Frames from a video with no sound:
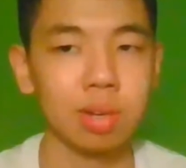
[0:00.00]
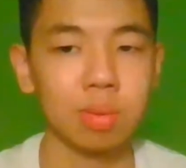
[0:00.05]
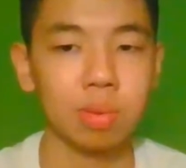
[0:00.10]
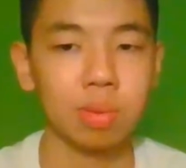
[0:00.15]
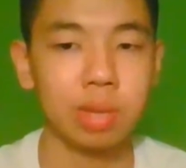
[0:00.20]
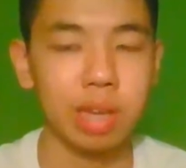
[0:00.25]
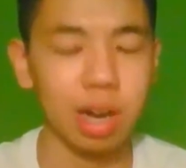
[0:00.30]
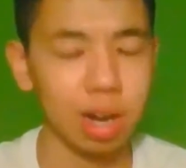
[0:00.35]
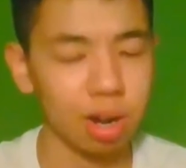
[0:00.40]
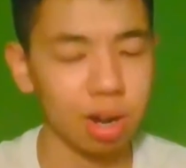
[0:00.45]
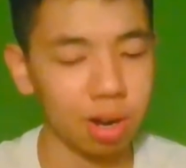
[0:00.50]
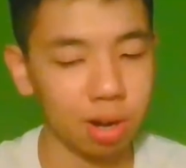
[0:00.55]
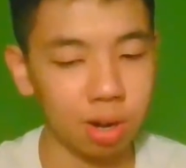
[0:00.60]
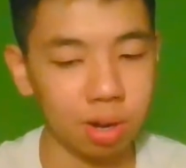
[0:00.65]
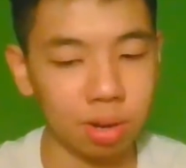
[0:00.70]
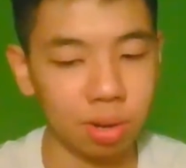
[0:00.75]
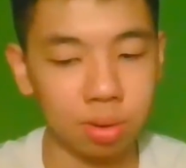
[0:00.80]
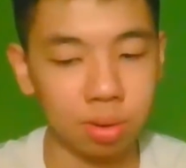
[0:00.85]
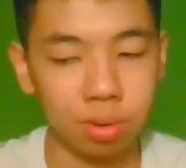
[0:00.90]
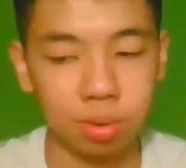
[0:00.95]

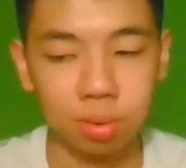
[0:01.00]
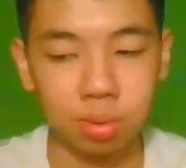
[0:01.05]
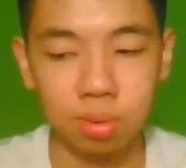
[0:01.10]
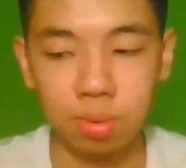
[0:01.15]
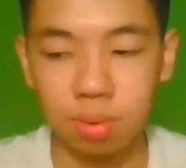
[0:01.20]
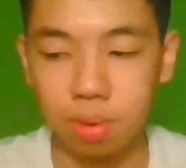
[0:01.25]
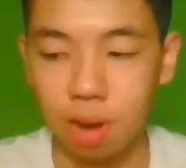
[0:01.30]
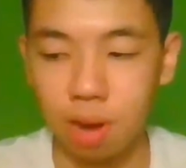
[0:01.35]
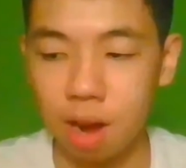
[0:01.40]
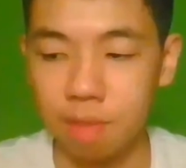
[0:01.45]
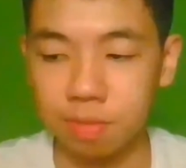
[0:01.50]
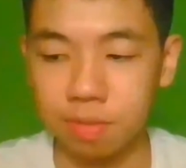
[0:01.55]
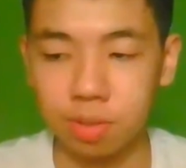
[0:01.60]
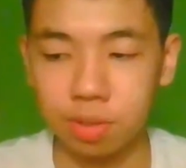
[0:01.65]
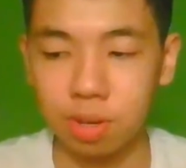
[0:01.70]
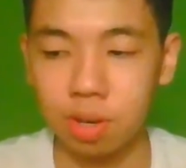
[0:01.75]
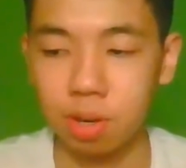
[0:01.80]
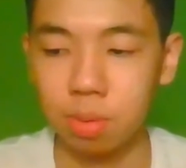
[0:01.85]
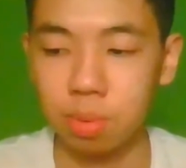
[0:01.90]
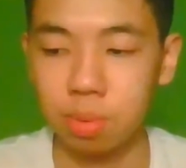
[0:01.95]
After
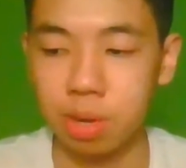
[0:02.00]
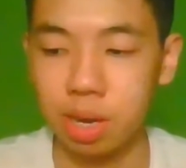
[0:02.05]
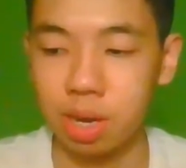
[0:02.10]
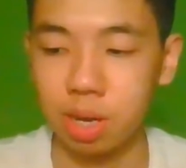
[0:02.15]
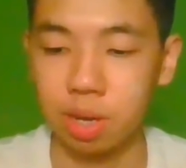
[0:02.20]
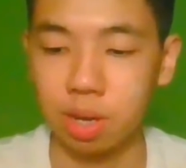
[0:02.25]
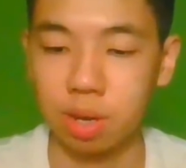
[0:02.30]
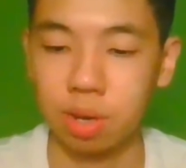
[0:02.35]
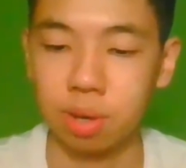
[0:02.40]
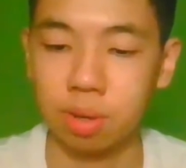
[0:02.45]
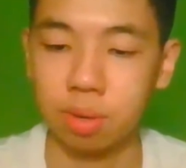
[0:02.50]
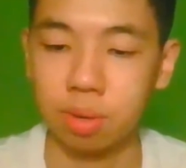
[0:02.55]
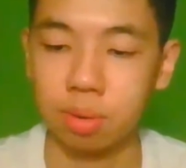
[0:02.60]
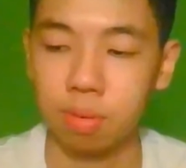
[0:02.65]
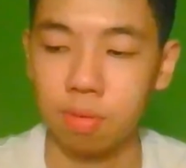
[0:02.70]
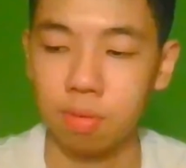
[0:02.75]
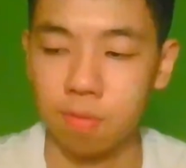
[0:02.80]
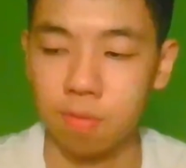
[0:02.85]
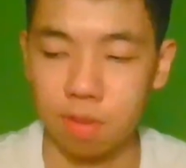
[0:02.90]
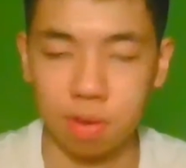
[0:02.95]
all, we are
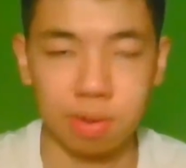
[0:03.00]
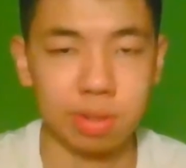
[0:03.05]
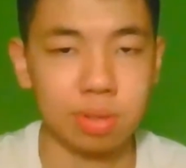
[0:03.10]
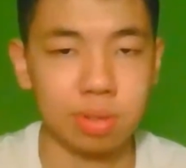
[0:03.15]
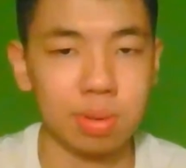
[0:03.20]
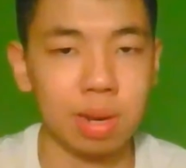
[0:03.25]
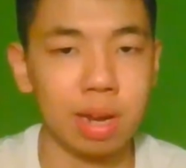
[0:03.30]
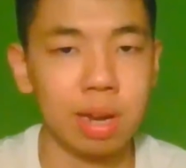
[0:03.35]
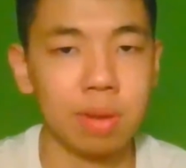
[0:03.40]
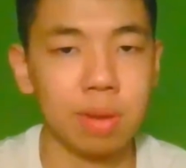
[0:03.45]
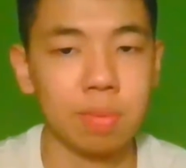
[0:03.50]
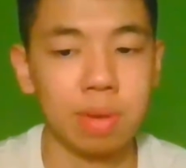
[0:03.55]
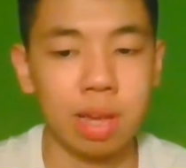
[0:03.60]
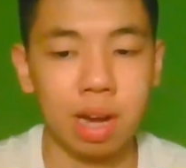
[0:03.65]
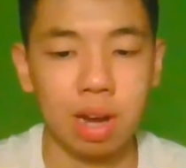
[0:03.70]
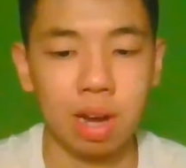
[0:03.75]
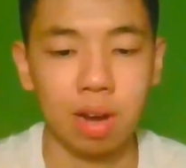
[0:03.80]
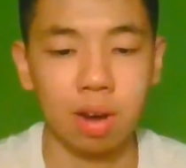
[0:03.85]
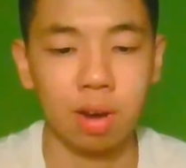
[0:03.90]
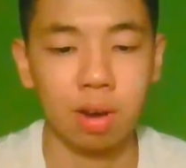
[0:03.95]
all furries, right? We
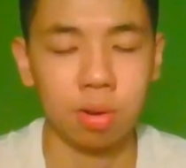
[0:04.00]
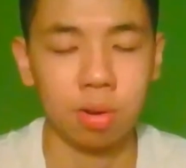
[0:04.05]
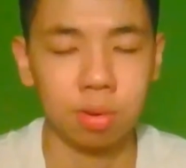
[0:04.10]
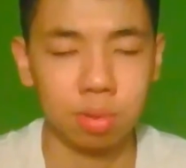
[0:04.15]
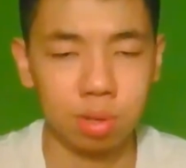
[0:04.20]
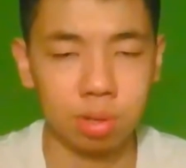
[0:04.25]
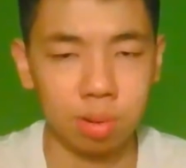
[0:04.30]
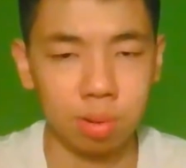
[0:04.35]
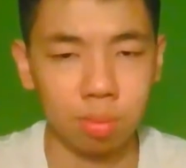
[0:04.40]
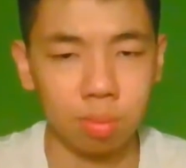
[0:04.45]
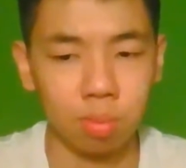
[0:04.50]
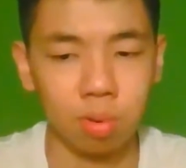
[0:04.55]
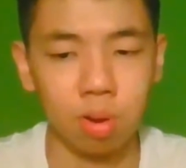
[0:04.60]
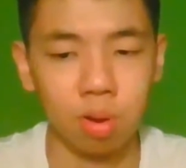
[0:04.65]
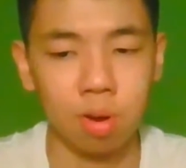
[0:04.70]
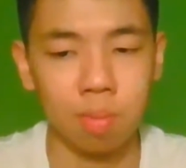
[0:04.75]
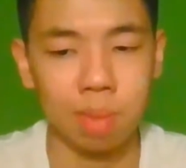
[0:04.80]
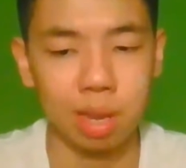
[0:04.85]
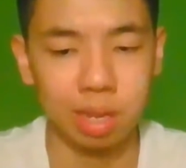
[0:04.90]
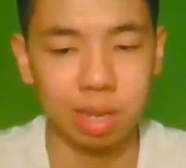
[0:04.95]
are all the
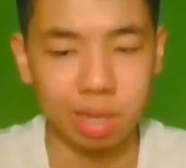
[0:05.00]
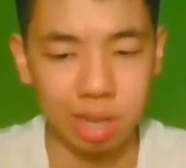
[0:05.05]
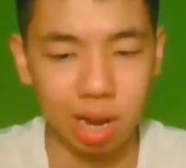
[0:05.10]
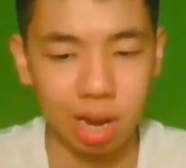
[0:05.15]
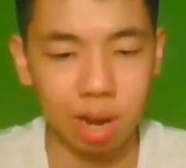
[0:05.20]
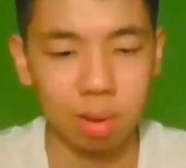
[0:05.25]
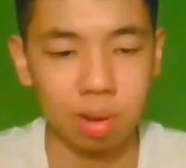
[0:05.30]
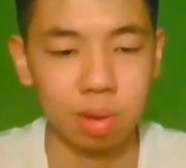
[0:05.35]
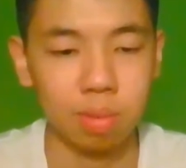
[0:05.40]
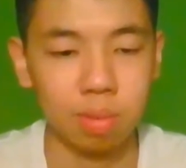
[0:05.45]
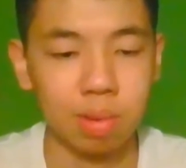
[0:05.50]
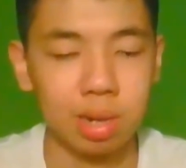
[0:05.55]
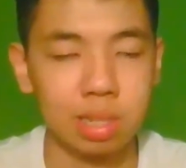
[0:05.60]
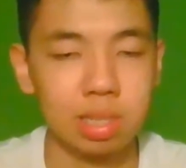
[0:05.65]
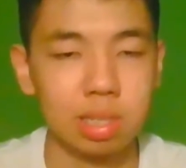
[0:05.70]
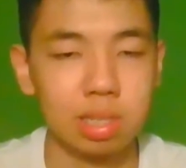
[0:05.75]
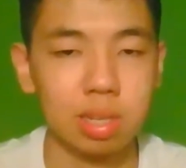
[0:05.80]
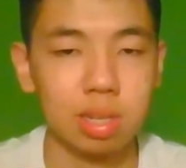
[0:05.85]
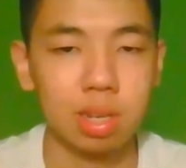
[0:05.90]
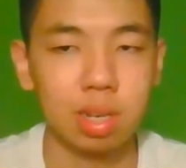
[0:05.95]
warming, caring
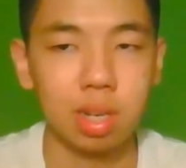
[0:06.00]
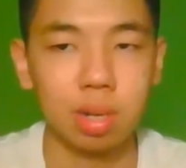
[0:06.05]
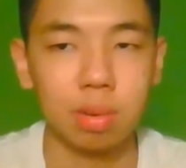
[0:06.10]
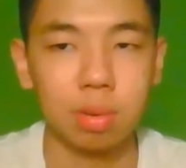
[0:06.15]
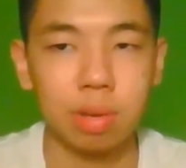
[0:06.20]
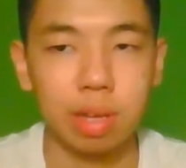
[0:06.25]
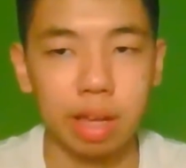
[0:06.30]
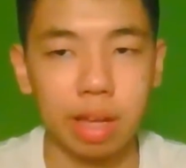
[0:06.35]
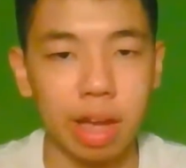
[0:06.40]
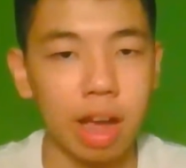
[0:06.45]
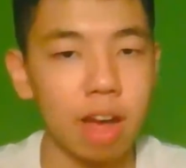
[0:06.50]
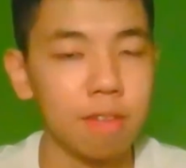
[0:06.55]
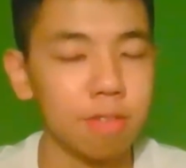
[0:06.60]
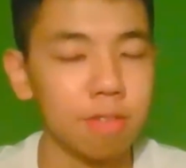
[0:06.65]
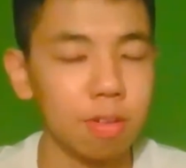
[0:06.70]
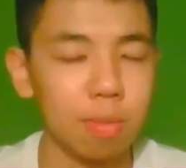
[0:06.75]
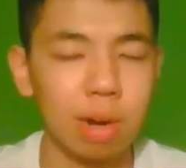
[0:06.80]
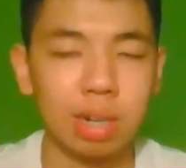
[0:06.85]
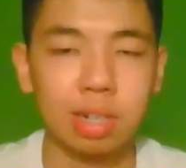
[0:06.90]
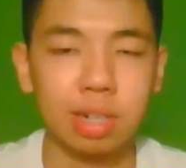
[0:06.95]
ones. We care for
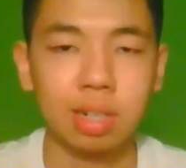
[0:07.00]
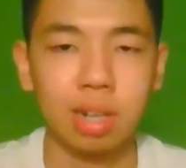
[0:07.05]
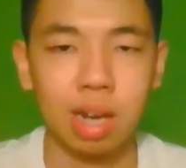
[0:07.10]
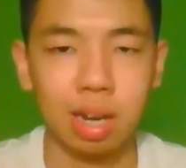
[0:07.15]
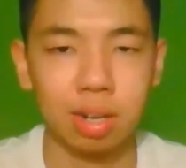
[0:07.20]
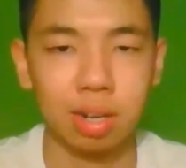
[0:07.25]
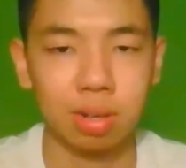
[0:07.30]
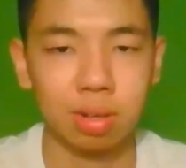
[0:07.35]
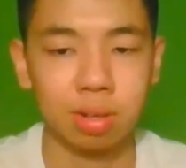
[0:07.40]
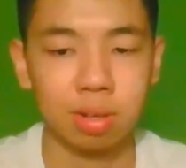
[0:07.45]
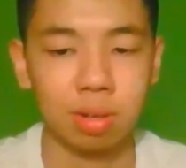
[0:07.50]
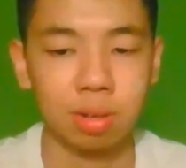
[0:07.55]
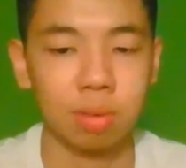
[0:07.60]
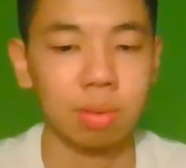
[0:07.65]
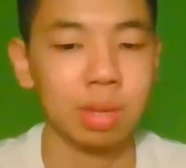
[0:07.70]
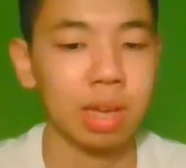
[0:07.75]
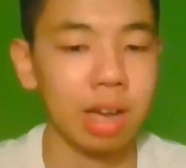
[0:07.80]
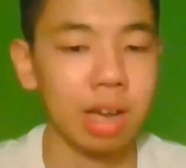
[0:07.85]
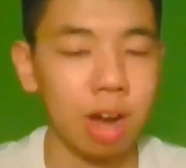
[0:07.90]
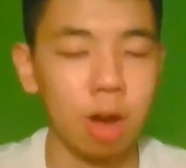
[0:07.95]
one another.
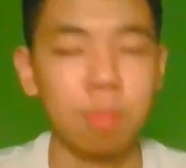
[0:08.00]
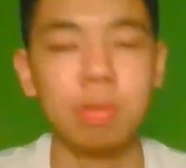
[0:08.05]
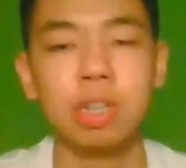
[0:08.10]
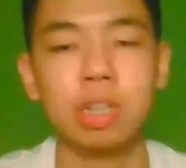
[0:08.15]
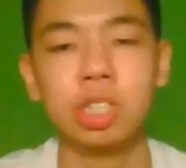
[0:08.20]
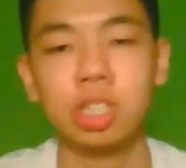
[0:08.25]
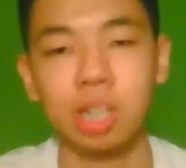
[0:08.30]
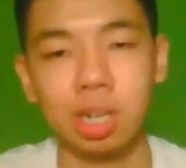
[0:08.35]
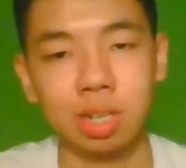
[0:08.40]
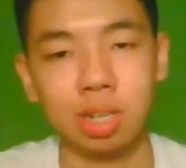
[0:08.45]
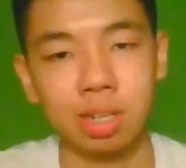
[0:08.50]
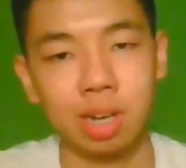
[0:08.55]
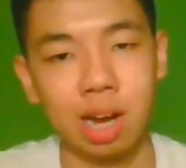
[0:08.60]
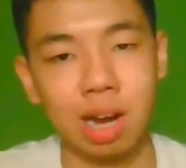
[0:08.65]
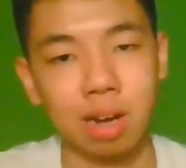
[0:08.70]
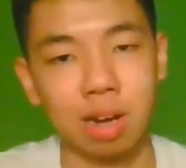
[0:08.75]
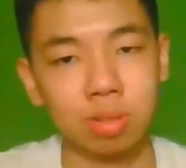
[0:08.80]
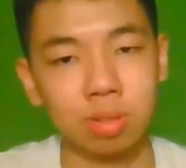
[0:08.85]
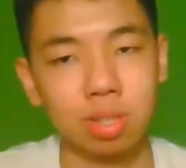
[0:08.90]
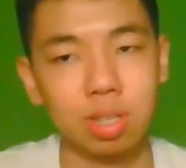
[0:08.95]
We help each other
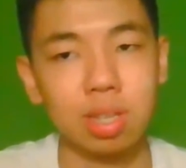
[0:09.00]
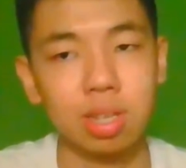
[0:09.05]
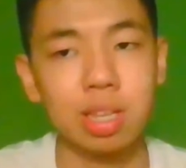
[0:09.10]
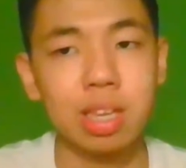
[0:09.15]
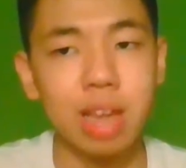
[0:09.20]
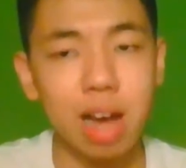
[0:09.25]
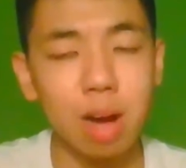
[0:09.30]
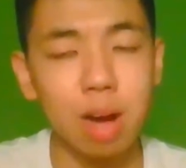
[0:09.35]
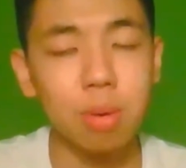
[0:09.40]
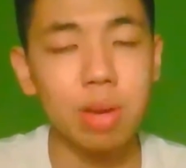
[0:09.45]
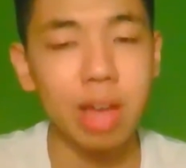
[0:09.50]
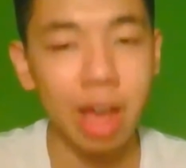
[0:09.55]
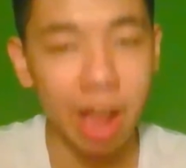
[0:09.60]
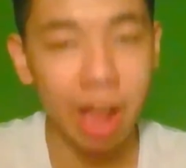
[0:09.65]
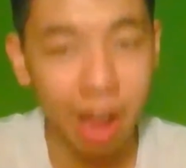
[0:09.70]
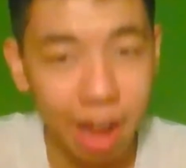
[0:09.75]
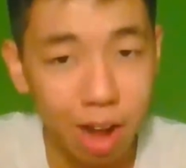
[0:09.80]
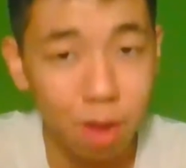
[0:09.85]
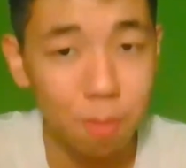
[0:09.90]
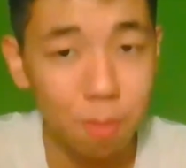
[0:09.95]
out. Yeah, we
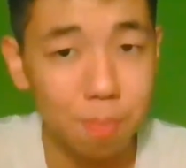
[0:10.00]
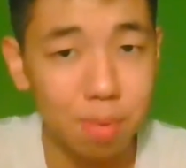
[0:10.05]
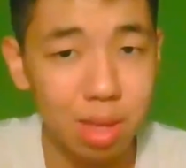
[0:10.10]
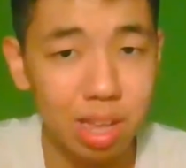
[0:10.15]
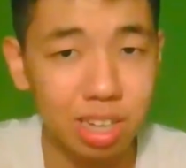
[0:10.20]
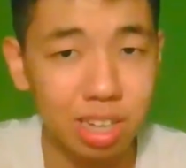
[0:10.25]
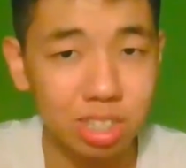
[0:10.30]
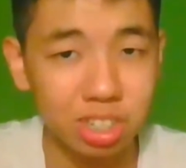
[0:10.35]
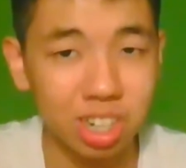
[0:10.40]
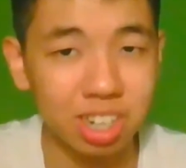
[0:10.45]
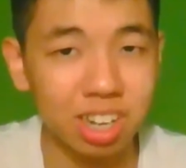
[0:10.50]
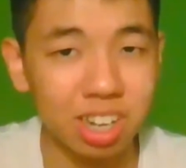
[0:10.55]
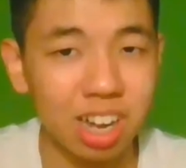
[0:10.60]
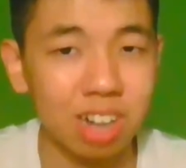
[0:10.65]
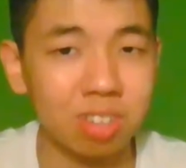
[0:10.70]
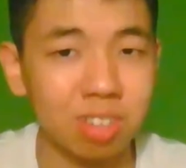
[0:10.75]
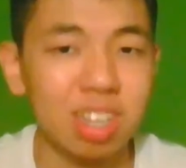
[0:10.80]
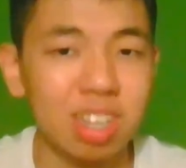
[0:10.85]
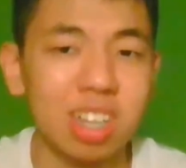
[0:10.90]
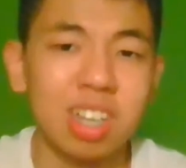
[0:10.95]
help each other
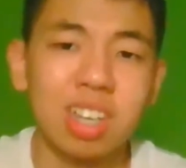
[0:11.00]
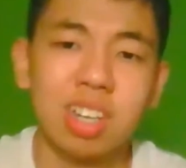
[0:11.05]
out.